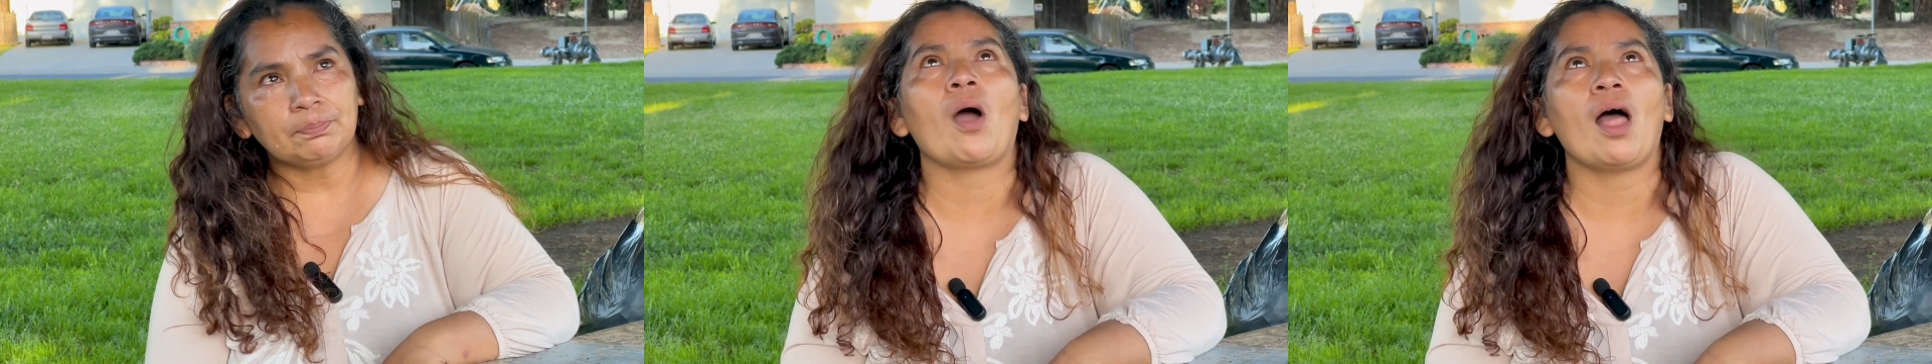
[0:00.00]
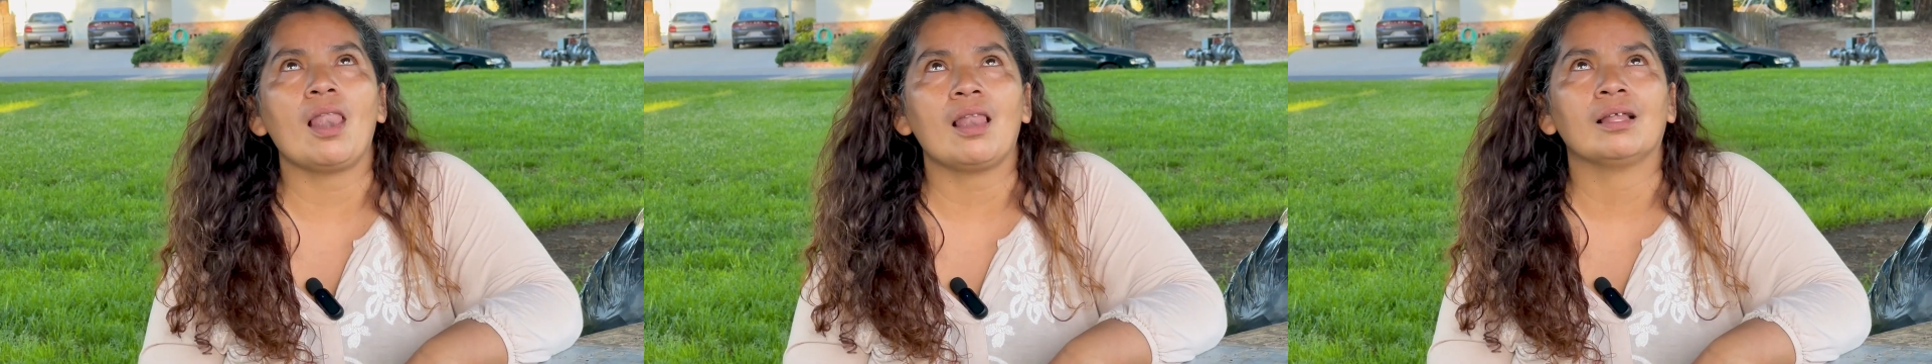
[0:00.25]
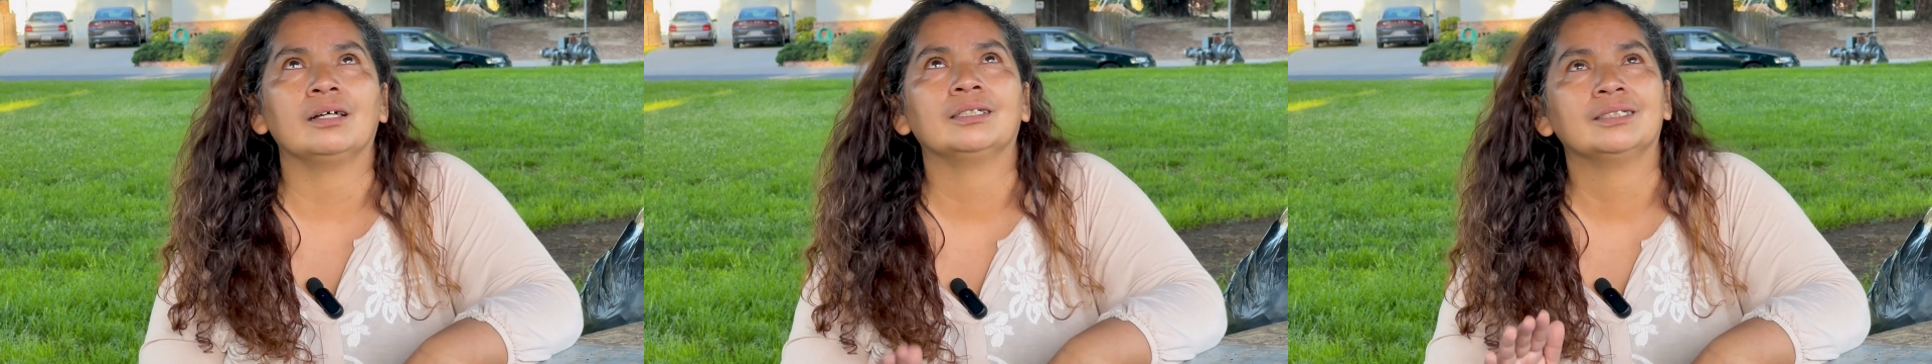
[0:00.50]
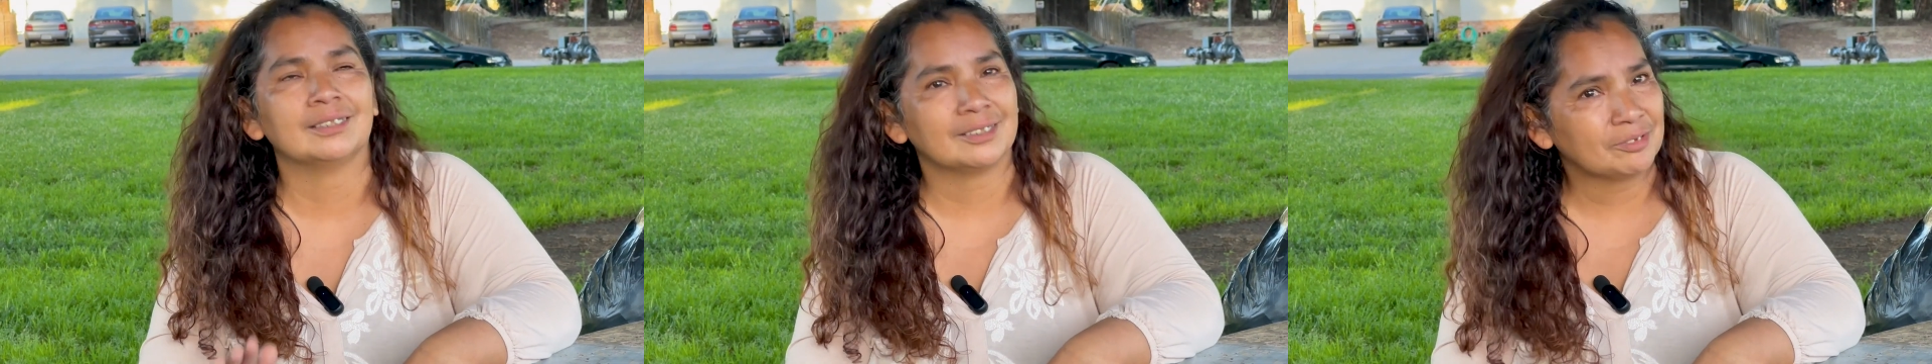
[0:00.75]
I had a
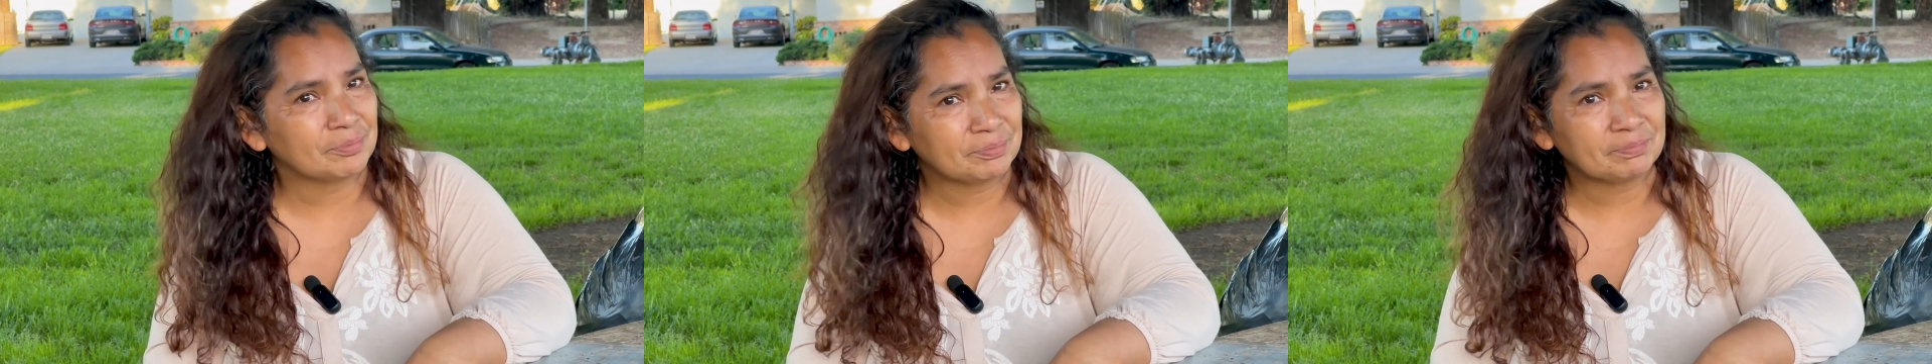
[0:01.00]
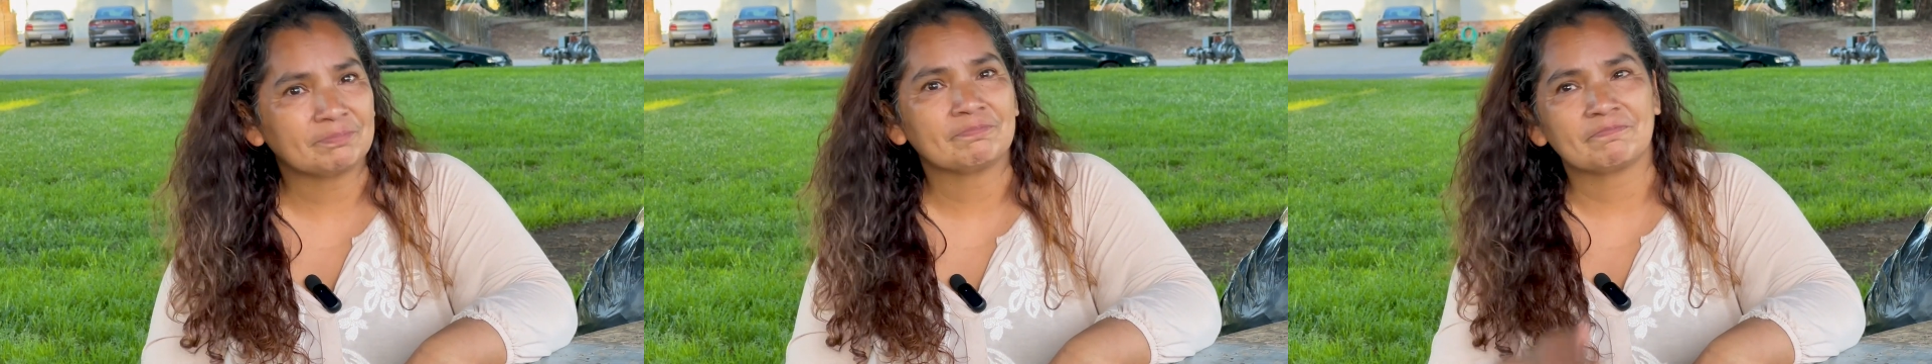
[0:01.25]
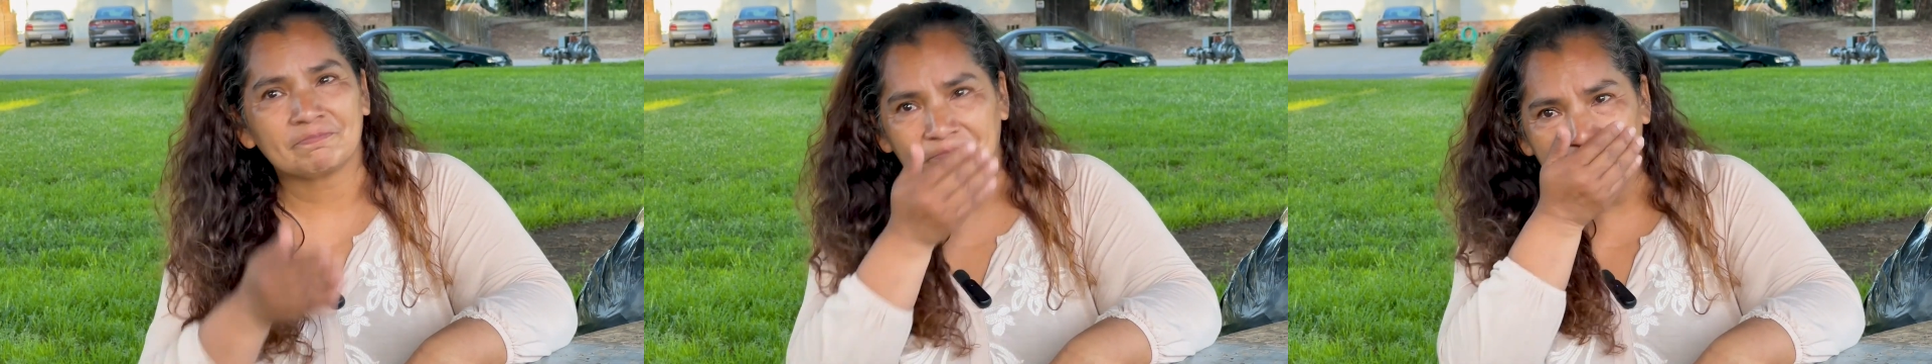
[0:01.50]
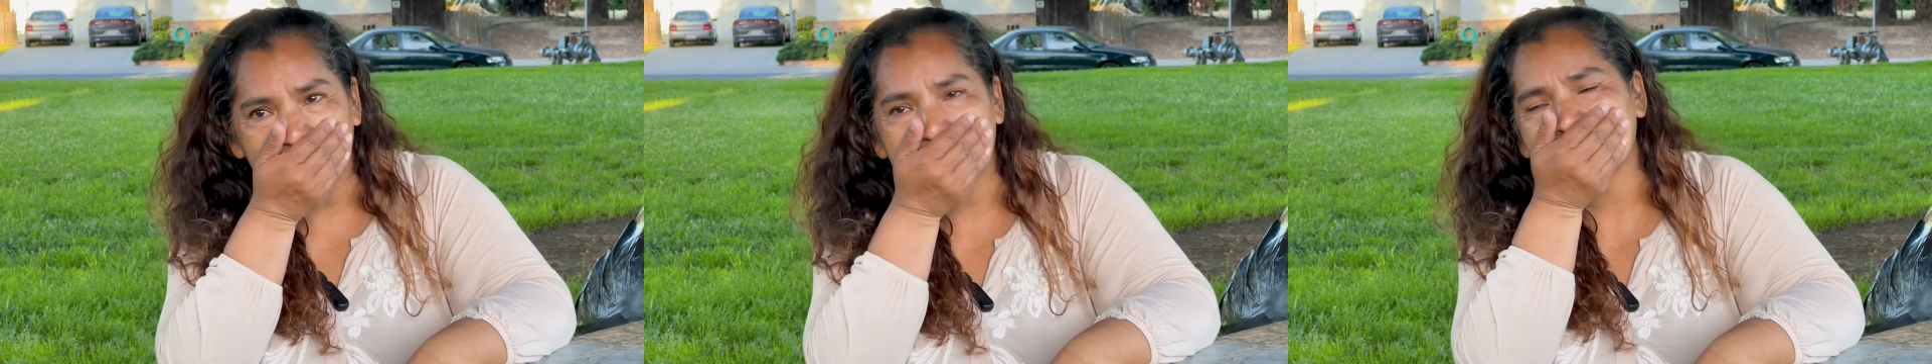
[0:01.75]
mother that didn't love
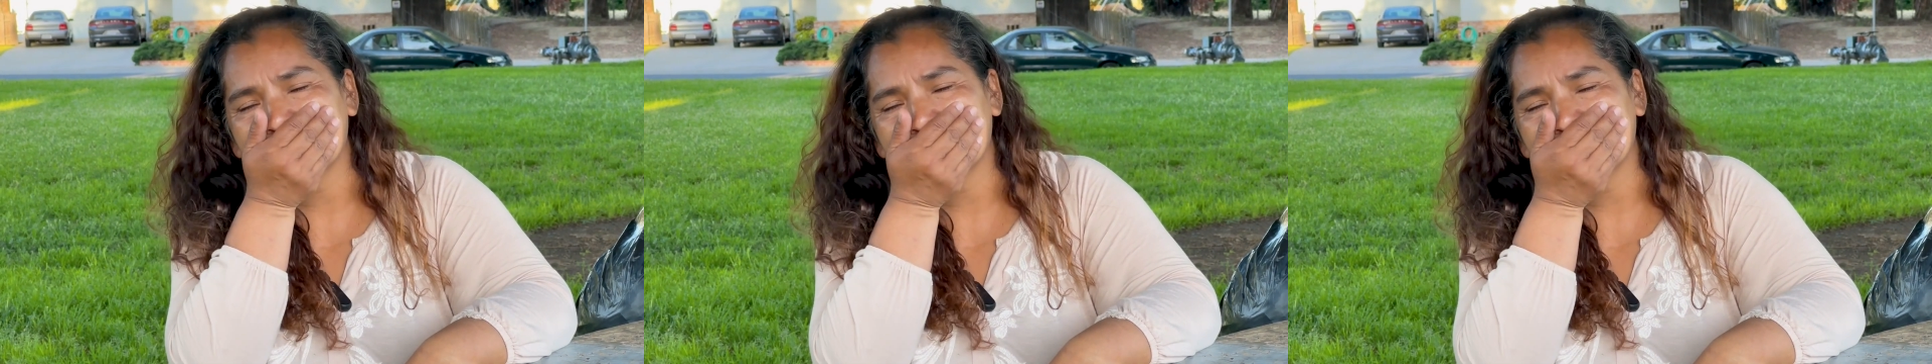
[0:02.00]
me.